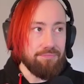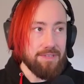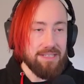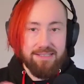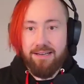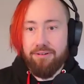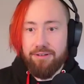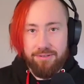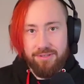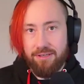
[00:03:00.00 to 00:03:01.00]

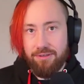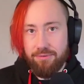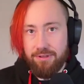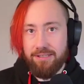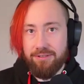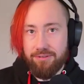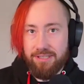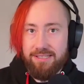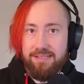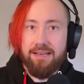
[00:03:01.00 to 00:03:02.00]
scenarios that you would like to
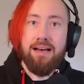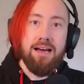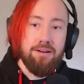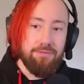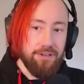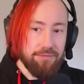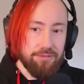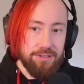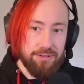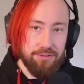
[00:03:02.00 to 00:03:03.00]
address, feel
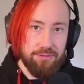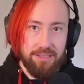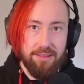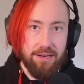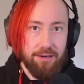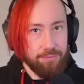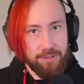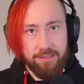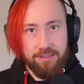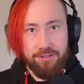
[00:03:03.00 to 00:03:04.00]
free to either open
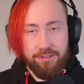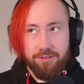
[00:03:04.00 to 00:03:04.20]
an issue